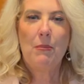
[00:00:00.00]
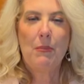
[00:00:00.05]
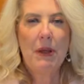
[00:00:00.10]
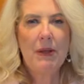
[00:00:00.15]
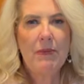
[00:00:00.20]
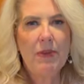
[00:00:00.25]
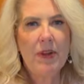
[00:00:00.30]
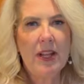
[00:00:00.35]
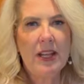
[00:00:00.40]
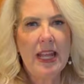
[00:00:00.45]
my
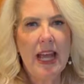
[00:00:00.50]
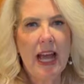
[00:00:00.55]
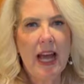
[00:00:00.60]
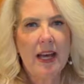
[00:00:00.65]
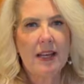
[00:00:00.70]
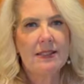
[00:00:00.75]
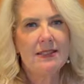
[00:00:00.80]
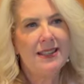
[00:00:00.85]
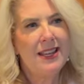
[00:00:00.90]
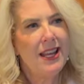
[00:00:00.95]
friend
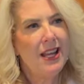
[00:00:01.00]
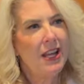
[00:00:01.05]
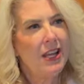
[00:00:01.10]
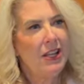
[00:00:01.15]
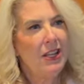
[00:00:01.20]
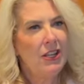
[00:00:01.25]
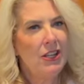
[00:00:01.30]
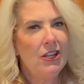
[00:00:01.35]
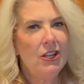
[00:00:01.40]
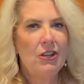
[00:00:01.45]
asked,
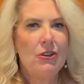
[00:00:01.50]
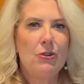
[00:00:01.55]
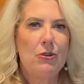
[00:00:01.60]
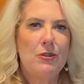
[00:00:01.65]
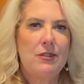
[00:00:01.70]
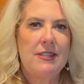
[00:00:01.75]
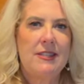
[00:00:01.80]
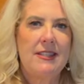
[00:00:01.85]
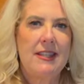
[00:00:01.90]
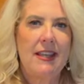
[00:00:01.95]
You know,
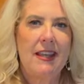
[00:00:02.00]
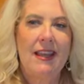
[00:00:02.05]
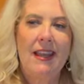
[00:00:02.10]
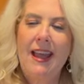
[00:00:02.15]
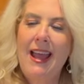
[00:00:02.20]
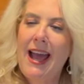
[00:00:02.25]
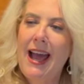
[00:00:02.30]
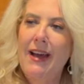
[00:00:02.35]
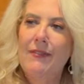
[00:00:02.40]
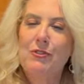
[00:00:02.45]
Kristie,
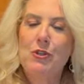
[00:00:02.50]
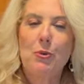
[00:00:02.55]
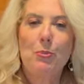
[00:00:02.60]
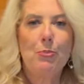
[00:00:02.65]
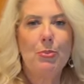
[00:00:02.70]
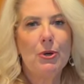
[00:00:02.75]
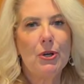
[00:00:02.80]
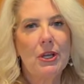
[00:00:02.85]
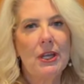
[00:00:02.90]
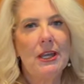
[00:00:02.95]
after
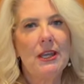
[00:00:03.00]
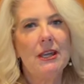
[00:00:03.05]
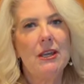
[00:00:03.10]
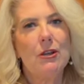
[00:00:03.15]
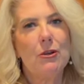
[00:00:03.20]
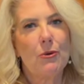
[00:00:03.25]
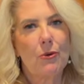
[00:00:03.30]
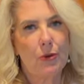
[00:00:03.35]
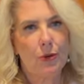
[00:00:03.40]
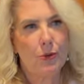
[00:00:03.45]
booking a
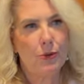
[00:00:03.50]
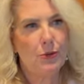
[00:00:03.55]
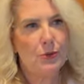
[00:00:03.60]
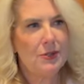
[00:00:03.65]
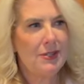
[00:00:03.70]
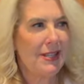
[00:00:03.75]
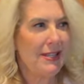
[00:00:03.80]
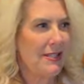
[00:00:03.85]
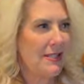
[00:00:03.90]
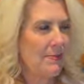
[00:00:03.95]

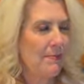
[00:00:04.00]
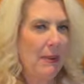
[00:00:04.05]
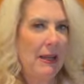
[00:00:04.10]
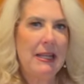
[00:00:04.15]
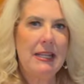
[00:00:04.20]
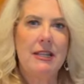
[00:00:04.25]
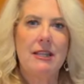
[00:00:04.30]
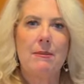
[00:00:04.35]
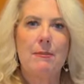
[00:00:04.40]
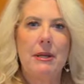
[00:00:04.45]
cruise and
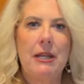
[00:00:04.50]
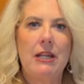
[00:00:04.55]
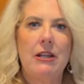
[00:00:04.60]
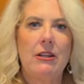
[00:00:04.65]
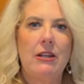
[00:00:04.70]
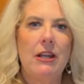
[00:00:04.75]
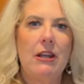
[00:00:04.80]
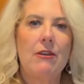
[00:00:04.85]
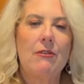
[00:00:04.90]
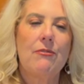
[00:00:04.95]
spending the money
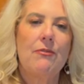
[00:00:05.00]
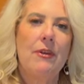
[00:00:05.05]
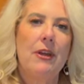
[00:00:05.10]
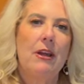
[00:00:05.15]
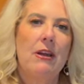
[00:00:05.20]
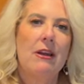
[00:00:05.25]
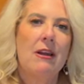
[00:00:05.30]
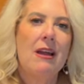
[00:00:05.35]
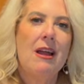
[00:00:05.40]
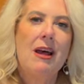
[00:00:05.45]
on
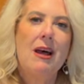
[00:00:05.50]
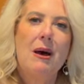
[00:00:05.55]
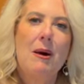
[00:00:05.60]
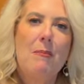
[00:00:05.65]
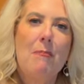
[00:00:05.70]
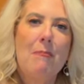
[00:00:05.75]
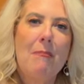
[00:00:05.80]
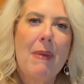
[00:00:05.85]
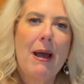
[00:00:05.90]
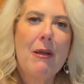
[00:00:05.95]
airfare,
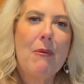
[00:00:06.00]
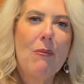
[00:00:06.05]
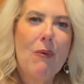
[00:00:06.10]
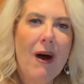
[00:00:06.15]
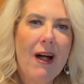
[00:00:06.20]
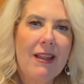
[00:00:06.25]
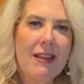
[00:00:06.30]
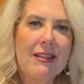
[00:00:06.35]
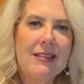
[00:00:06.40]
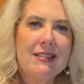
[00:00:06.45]
my
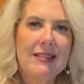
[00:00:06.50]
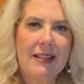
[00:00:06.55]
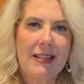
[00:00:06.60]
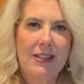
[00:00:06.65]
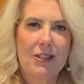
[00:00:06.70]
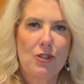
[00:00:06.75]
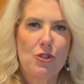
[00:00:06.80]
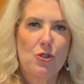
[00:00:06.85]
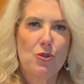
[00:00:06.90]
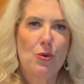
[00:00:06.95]
wallet's a
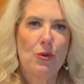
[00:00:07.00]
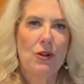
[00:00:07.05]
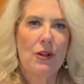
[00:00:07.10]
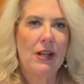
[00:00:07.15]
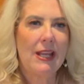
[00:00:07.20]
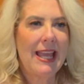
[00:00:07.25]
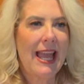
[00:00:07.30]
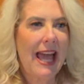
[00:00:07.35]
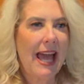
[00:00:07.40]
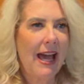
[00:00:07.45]
little short on
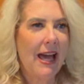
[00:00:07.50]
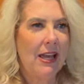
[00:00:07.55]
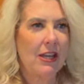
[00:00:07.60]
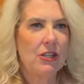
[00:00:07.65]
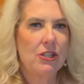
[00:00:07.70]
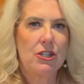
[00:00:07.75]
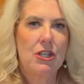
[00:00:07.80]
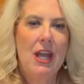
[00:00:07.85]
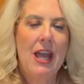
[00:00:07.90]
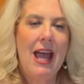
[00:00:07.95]

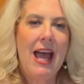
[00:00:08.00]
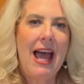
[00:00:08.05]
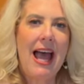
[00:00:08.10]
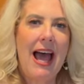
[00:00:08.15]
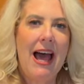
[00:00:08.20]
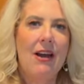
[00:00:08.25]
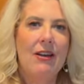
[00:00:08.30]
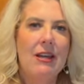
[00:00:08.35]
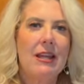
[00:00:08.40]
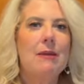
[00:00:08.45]
cash.
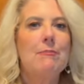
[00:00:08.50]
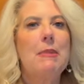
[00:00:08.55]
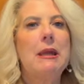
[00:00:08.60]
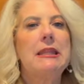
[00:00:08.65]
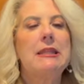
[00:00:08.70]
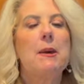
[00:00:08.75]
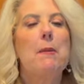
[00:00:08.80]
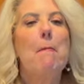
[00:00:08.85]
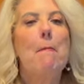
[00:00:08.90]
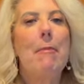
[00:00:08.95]
How can I
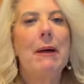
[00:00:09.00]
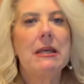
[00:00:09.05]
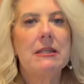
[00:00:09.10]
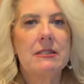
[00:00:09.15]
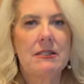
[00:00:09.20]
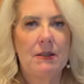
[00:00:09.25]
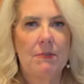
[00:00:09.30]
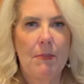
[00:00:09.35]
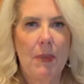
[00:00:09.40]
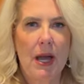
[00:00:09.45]
make the
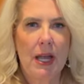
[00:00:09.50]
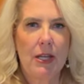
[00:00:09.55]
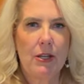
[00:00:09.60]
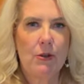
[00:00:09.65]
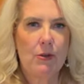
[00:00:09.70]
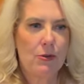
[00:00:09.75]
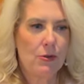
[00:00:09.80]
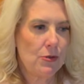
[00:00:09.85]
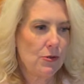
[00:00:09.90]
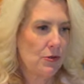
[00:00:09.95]
best of my
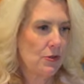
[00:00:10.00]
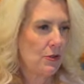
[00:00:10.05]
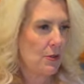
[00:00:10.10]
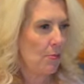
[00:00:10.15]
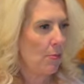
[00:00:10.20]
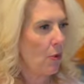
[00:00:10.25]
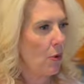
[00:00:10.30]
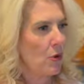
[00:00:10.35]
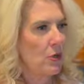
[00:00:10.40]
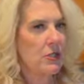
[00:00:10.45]
cruise, the
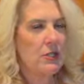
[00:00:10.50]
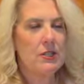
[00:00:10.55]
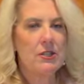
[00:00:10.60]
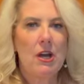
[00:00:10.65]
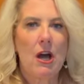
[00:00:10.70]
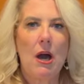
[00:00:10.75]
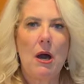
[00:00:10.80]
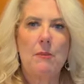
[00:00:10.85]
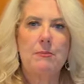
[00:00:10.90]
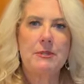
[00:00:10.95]
port
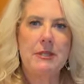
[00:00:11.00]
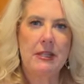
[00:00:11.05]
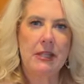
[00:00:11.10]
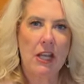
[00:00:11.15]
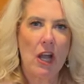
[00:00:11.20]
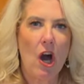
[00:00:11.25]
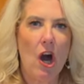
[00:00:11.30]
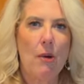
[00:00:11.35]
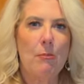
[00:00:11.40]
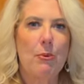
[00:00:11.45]
stops, and
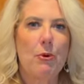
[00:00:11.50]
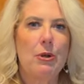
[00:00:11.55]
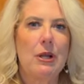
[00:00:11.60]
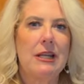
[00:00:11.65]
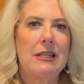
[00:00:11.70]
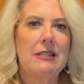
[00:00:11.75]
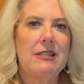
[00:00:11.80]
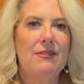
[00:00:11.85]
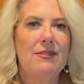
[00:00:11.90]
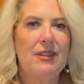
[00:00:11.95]
the onboard
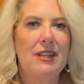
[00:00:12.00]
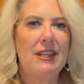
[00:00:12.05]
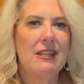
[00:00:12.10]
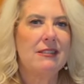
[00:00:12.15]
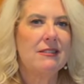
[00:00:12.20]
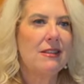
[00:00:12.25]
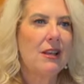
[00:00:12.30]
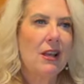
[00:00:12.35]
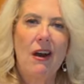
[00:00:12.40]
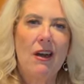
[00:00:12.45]

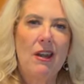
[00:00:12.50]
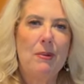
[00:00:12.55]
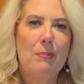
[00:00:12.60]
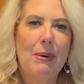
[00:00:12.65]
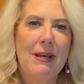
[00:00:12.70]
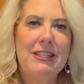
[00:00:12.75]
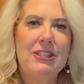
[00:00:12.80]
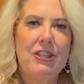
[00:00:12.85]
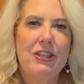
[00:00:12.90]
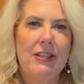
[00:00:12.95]
activities on a
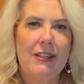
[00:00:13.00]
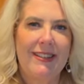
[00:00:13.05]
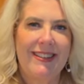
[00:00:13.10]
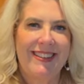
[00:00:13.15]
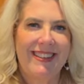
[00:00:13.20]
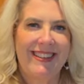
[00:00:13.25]
budget?